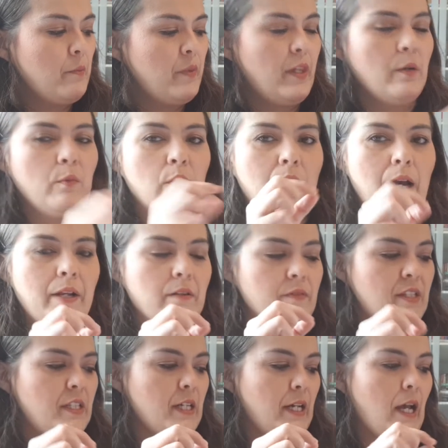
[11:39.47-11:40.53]
that will kind of
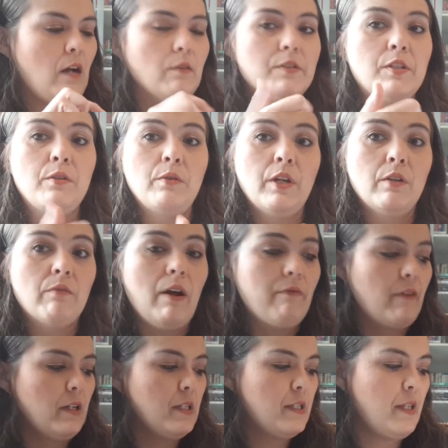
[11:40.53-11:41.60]
stick out so you can
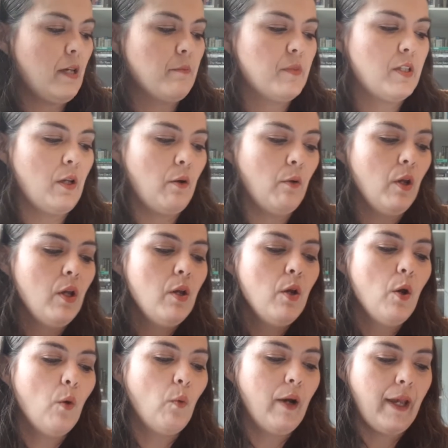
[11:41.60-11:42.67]
reference them. So
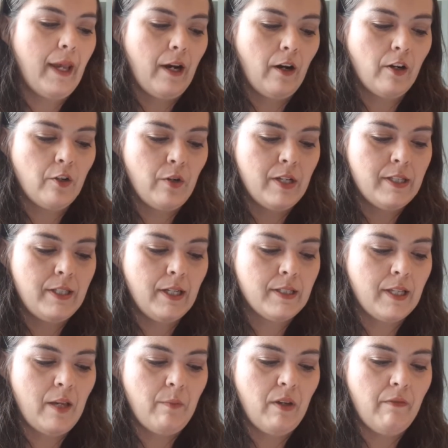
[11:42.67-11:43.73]
what
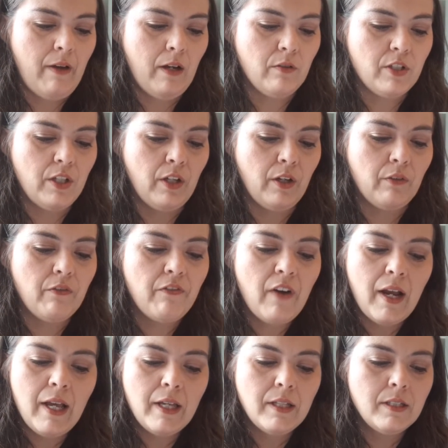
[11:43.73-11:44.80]
characteristics can be found in a good
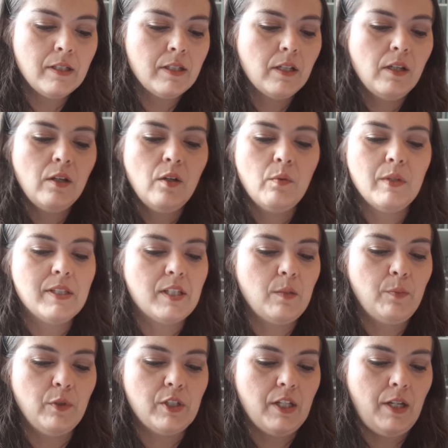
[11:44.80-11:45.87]
friend? Was
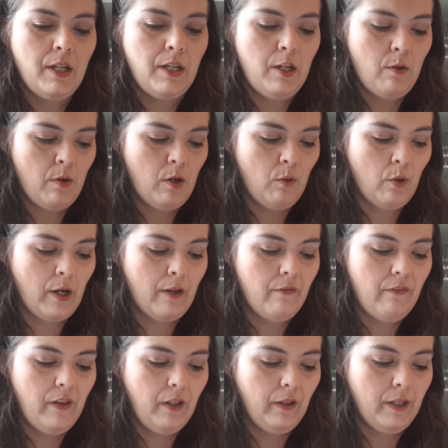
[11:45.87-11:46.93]
Templeton a hero or a
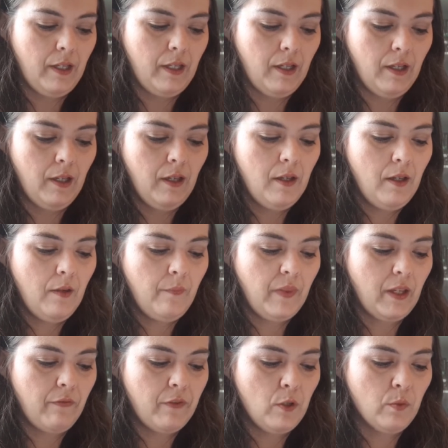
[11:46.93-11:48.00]
villain?
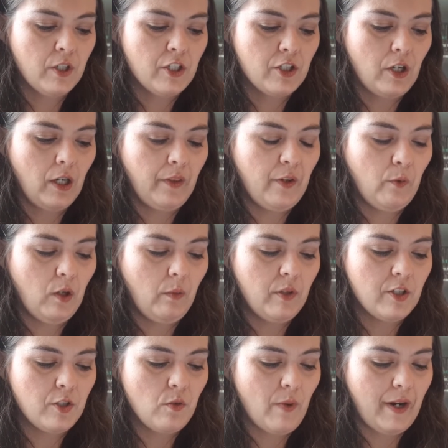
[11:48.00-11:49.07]
If you were Charlotte, what
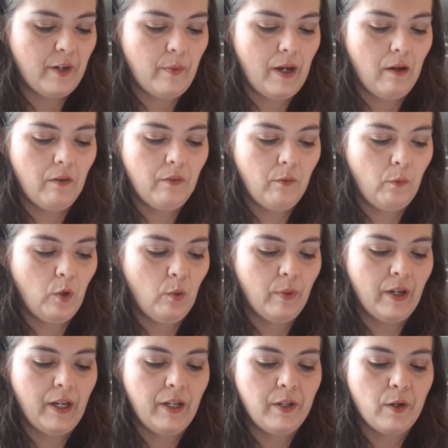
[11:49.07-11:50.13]
would you write about
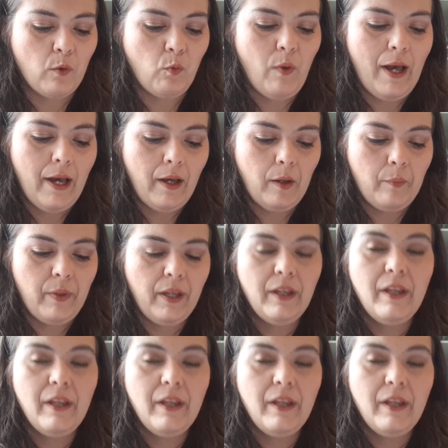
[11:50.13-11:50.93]
Wilbur in your web?